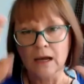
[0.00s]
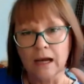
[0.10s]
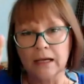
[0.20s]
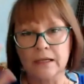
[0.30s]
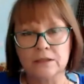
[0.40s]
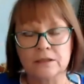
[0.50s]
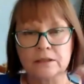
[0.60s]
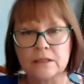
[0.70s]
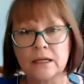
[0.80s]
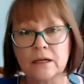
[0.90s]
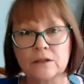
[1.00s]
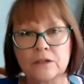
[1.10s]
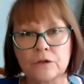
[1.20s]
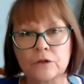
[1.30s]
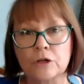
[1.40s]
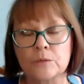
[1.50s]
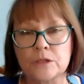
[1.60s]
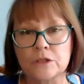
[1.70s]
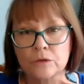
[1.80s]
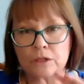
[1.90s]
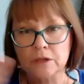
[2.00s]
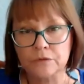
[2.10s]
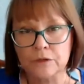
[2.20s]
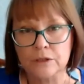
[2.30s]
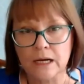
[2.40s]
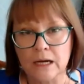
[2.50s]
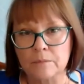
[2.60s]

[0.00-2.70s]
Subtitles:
and different groups are doing different